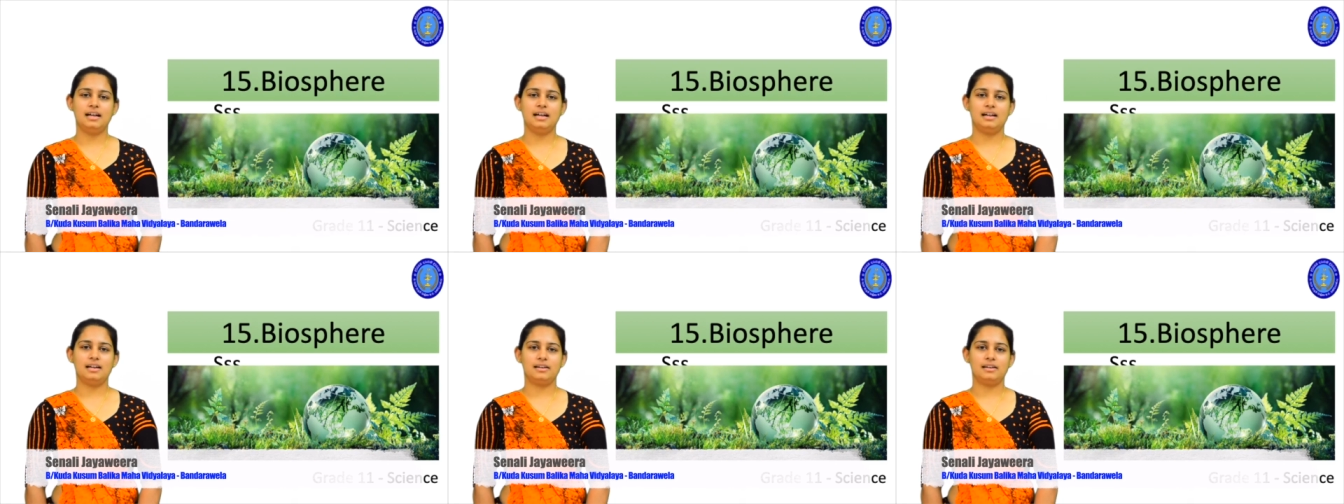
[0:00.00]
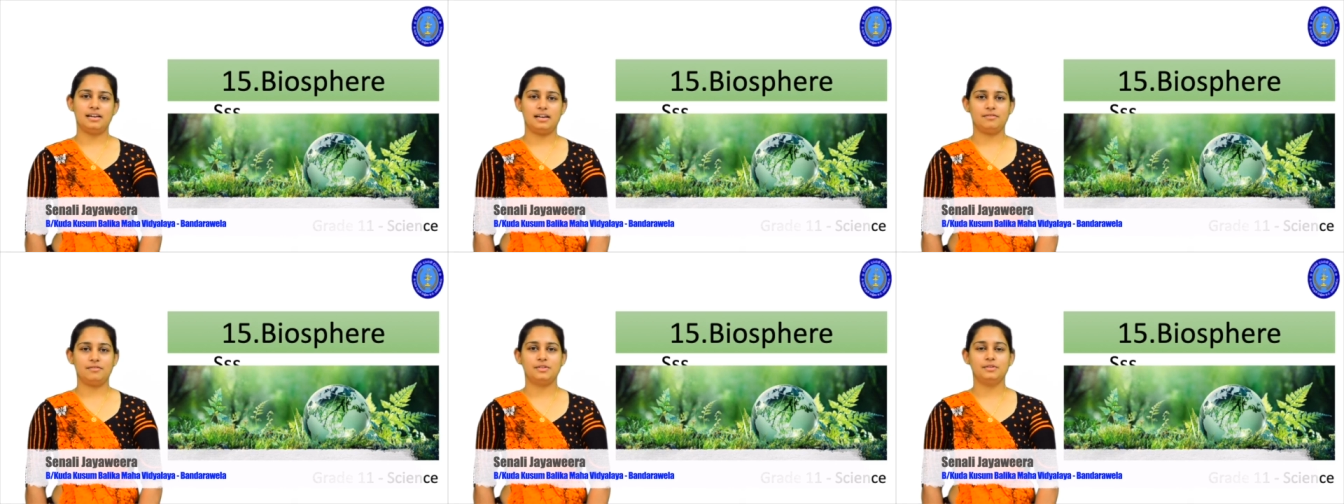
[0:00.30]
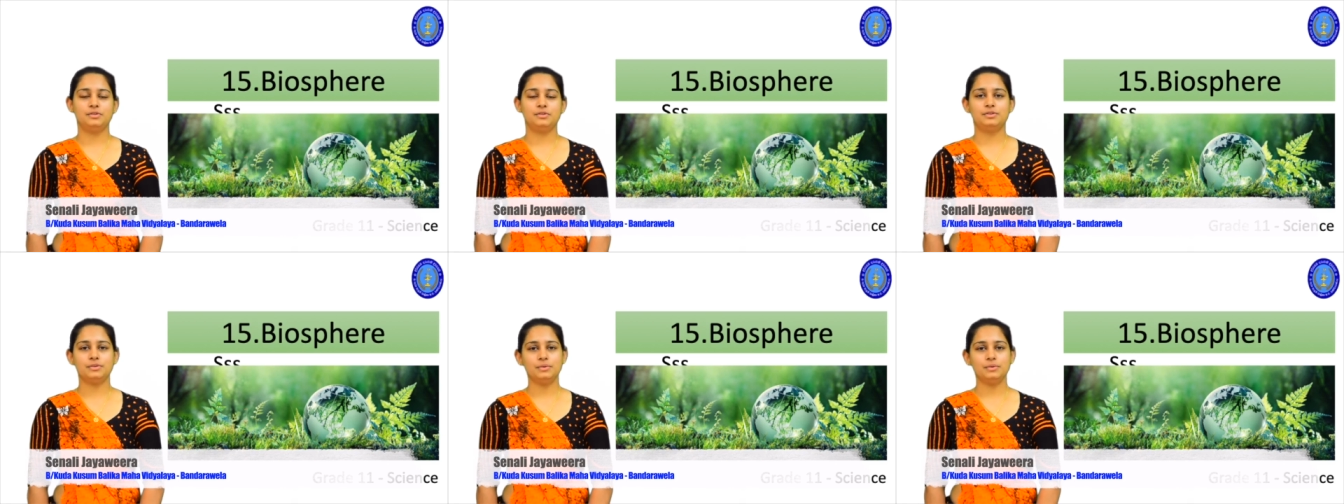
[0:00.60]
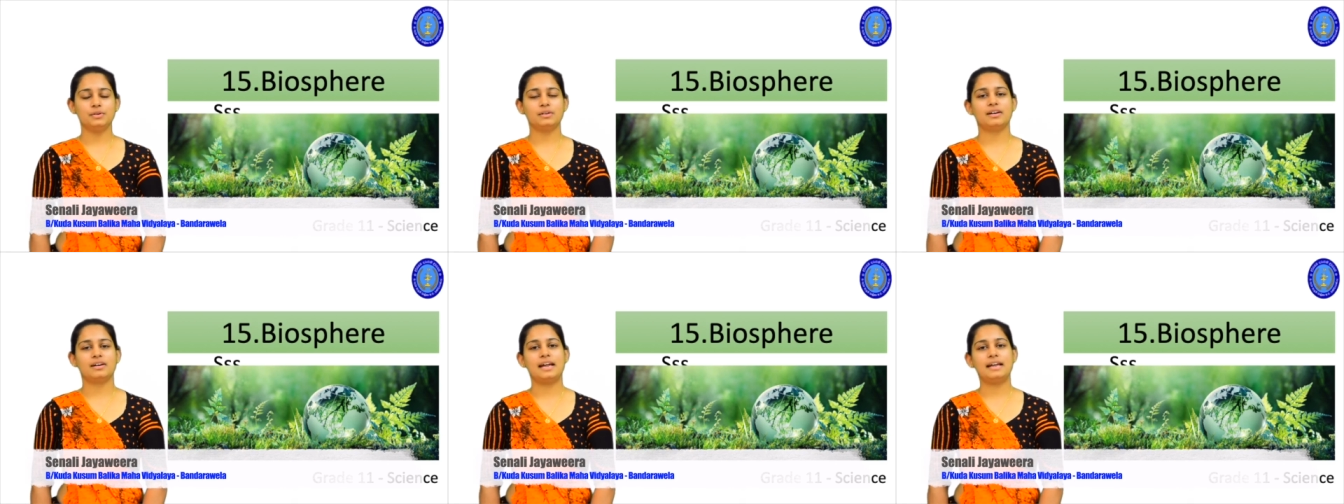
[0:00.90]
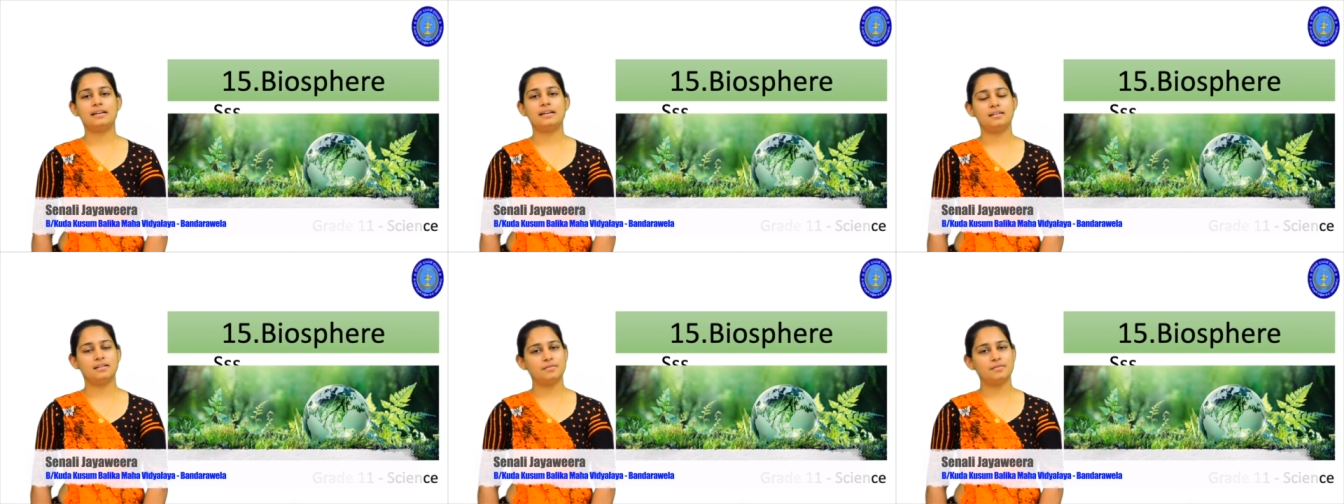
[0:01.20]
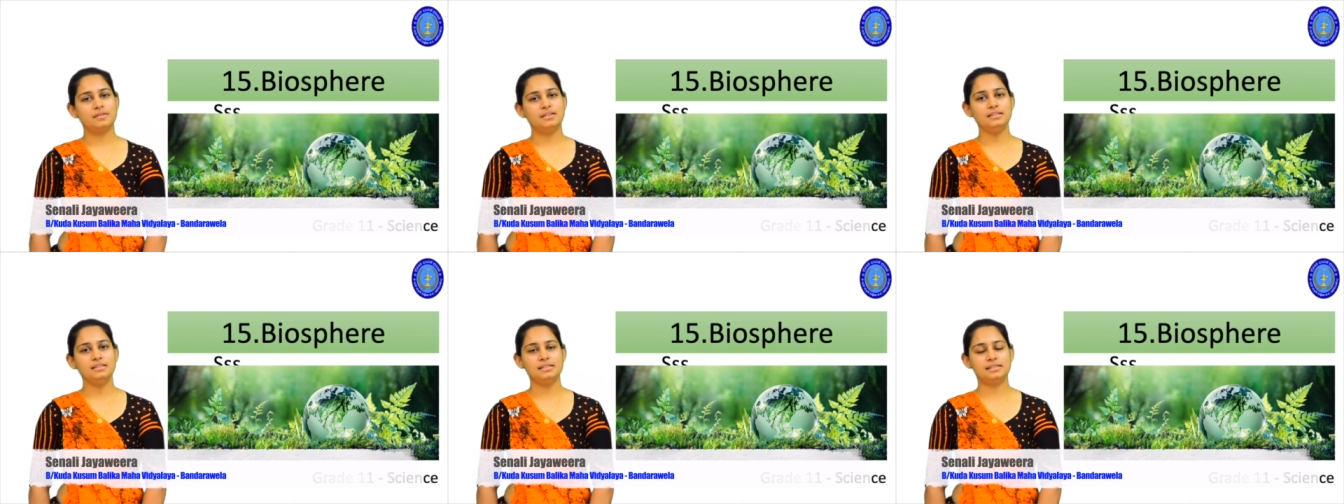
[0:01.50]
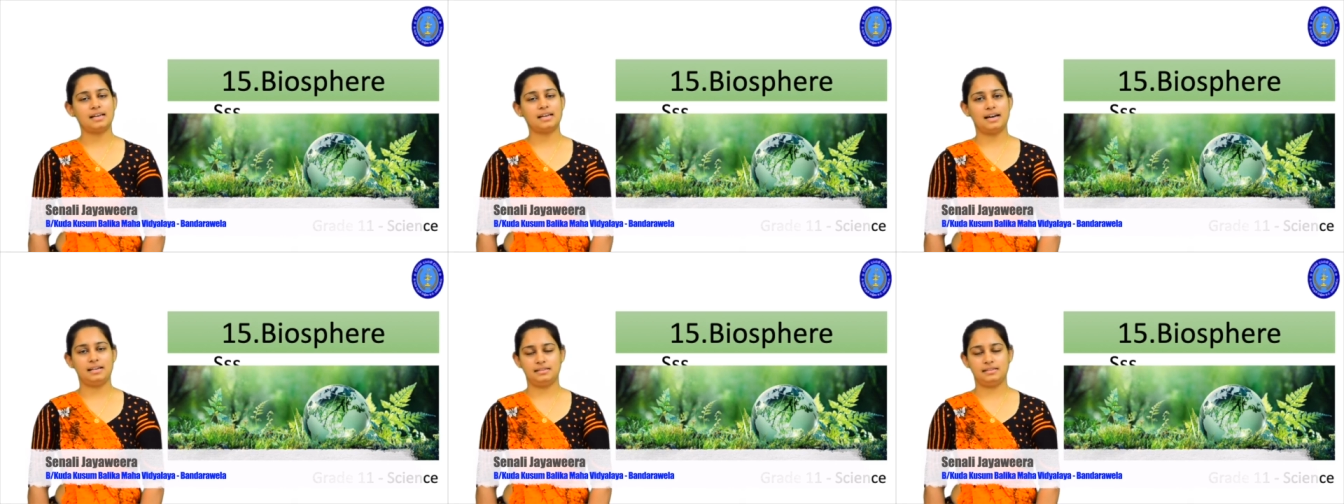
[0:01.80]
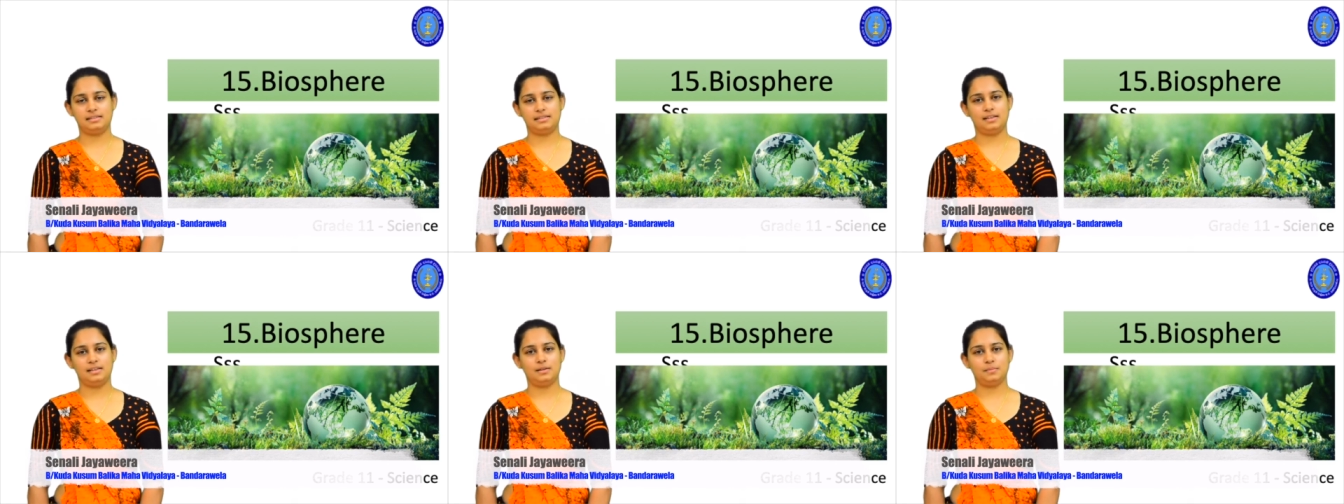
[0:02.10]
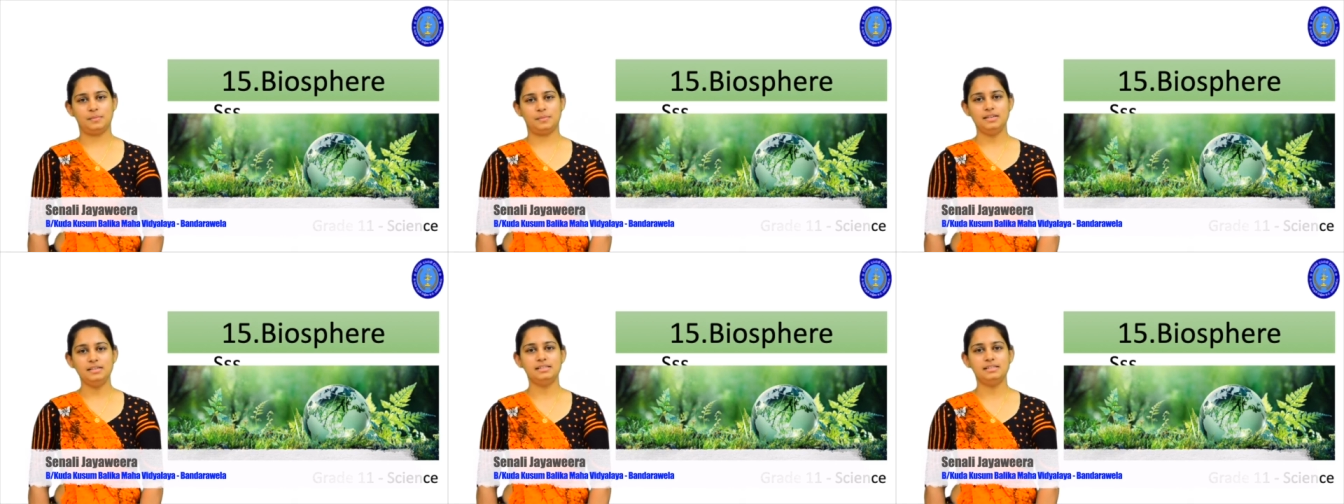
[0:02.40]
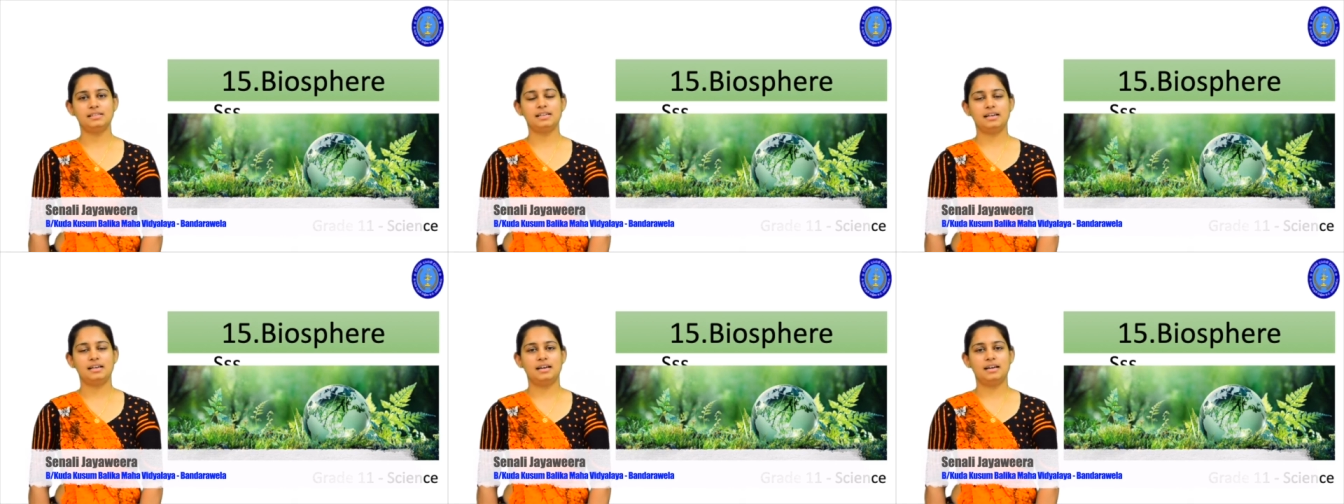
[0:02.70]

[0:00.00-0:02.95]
relevant to grade 11 science syllabus